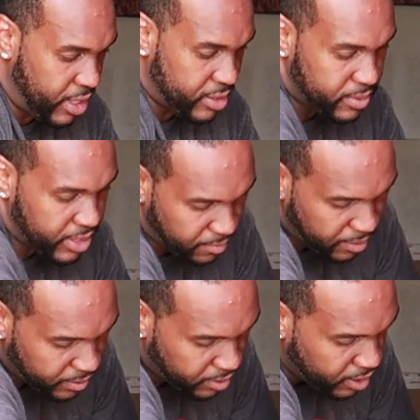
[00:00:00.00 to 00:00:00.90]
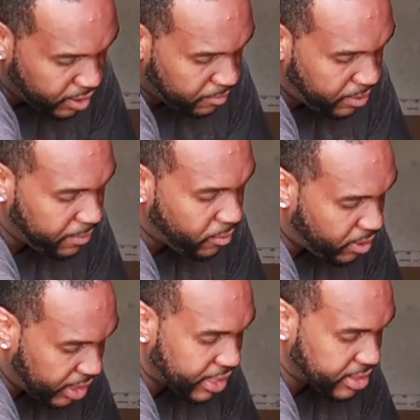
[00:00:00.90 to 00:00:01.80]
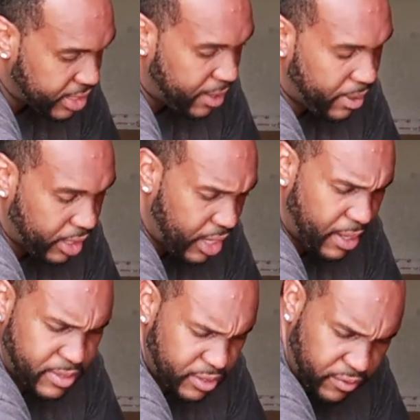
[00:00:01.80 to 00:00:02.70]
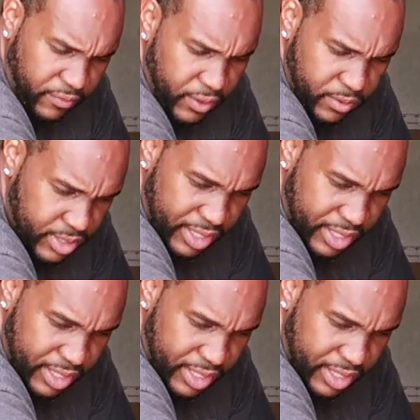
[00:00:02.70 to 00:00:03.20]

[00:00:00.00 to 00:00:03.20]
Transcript: That's what I'm saying. People want to get stopped by the cops just for views.